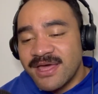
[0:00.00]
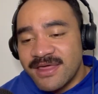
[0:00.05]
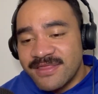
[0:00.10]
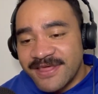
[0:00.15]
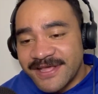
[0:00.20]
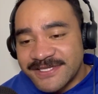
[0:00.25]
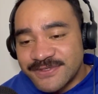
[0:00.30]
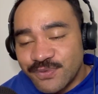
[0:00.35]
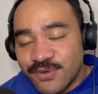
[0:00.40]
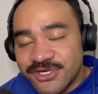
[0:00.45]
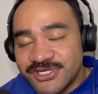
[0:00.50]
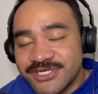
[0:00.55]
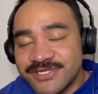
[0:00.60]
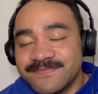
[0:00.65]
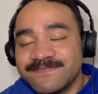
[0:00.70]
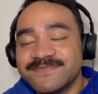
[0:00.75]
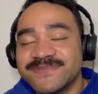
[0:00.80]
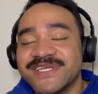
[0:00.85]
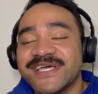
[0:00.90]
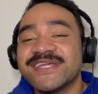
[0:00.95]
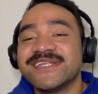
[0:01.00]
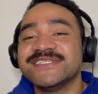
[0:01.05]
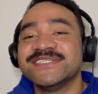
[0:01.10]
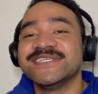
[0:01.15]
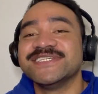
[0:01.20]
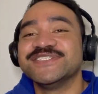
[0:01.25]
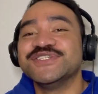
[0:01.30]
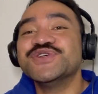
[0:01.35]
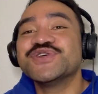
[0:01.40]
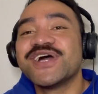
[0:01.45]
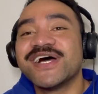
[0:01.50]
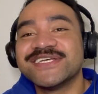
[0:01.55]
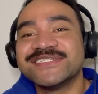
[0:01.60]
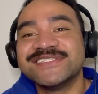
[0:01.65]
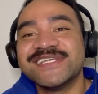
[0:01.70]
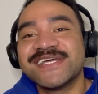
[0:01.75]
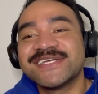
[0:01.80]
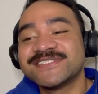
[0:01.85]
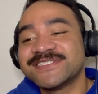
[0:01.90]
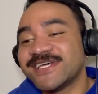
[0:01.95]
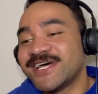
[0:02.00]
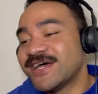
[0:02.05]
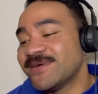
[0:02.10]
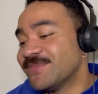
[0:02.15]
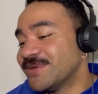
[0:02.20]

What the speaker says: Thanks for watching. Take it easy. See you guys next time.